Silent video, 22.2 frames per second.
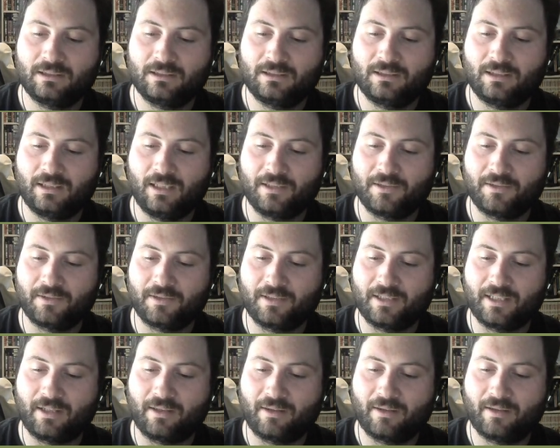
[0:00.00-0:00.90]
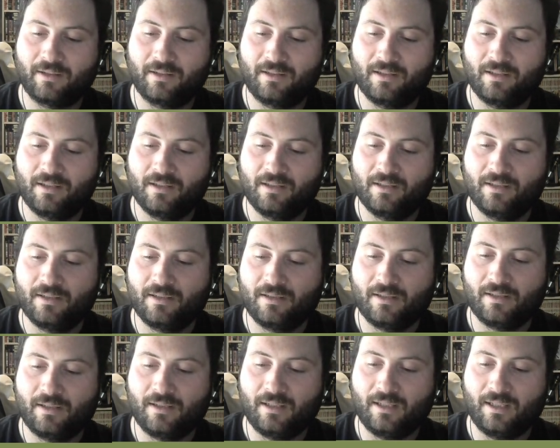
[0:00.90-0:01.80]
underneath,
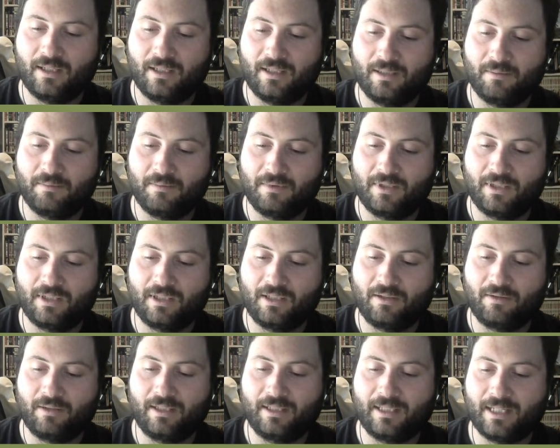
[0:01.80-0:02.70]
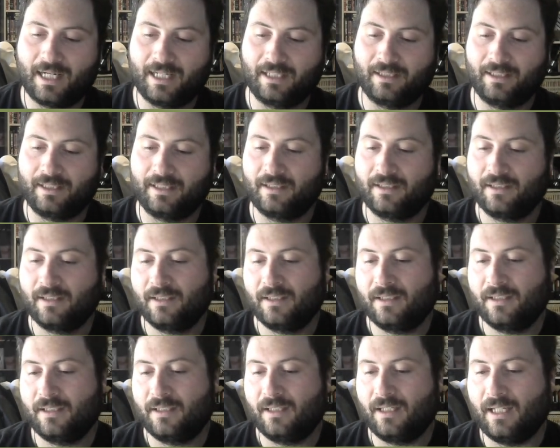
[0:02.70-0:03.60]
and you know, an eyelid.
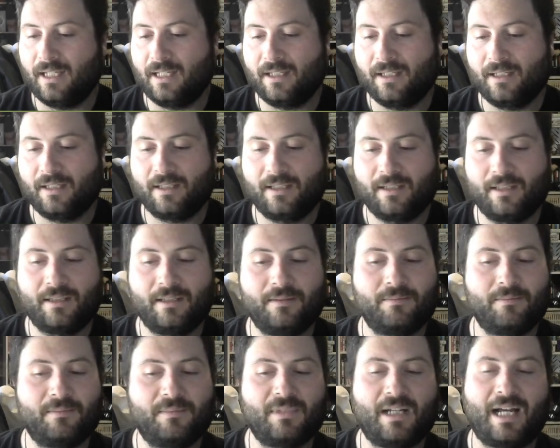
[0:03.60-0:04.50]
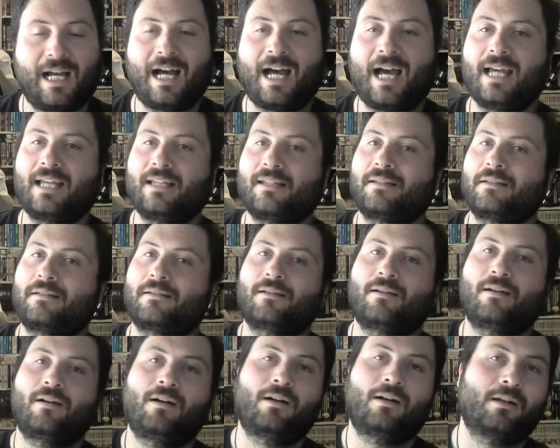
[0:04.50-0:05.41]
Eyes
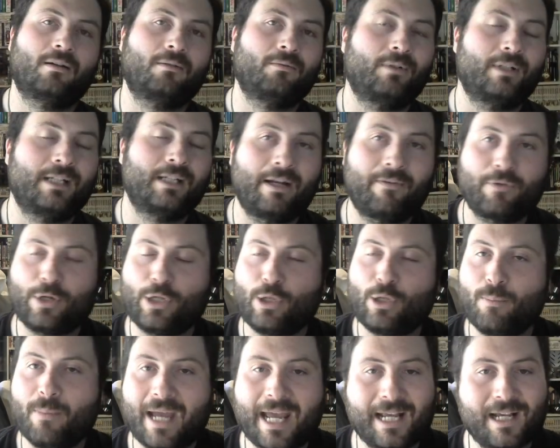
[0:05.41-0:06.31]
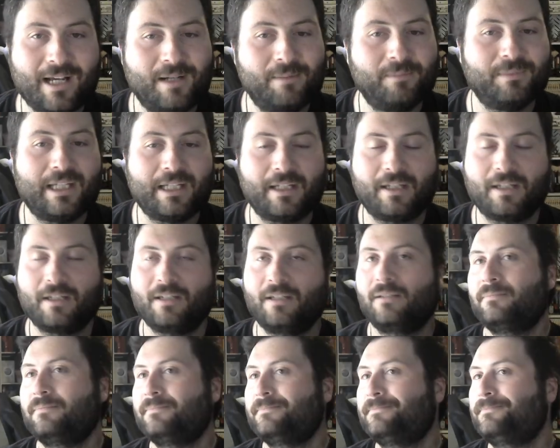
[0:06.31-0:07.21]
are whatever you make them. They
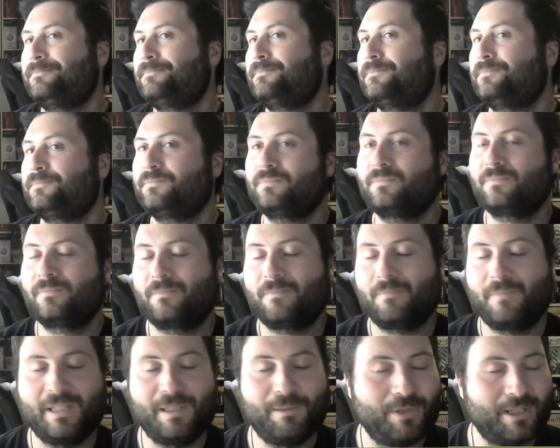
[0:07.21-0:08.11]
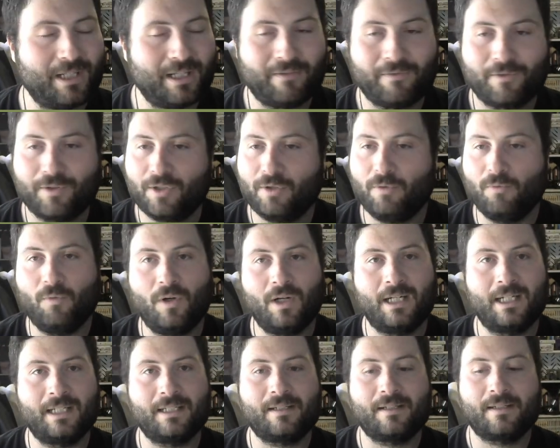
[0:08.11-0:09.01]
can be whatever you
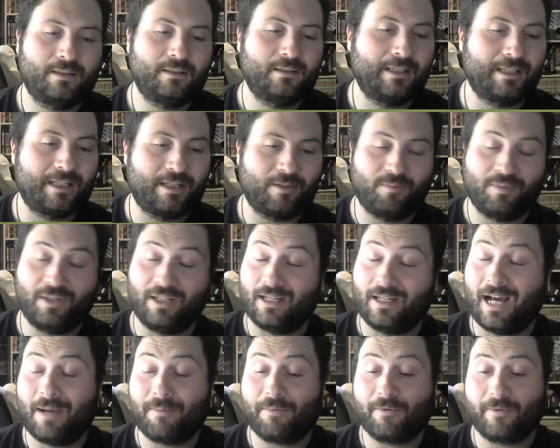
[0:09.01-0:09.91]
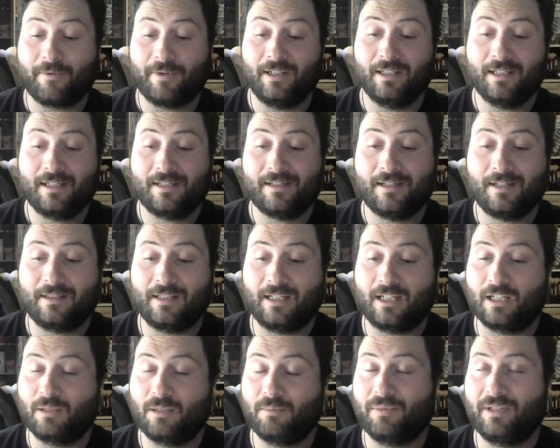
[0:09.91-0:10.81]
want. They can be hyper realistic, they
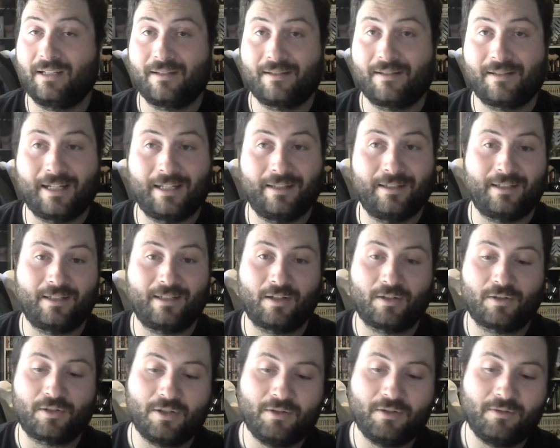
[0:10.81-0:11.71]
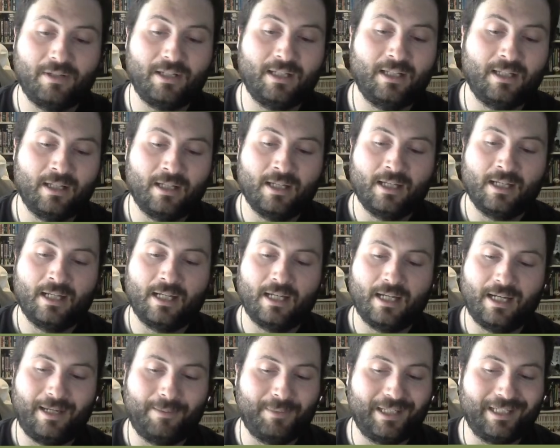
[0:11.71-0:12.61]
can be insanely cartoony.
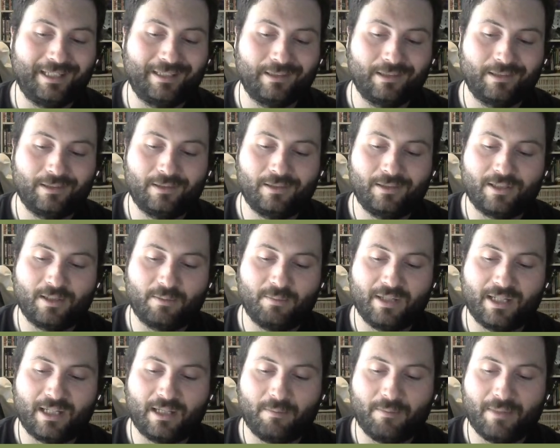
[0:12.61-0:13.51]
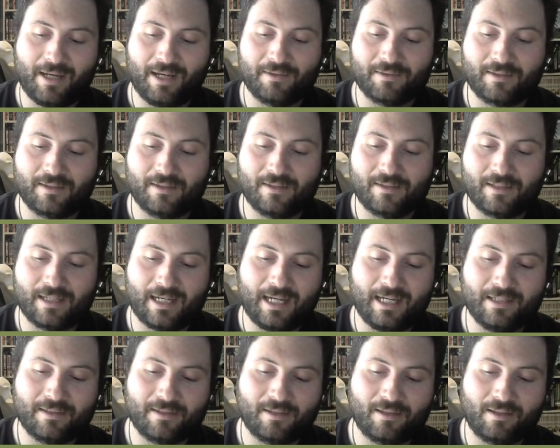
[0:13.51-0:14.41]
I mean, look at Mickey Mouse. His
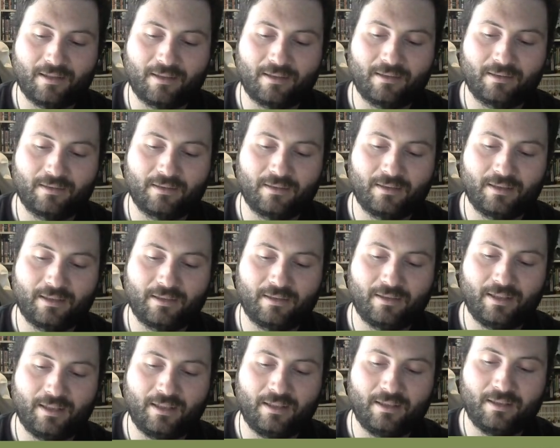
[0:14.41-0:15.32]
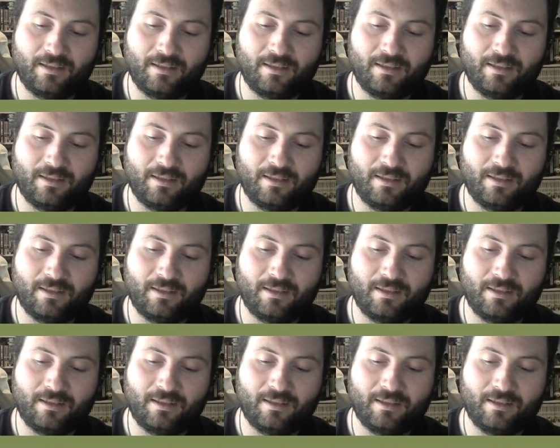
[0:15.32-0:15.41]
eyes are literally,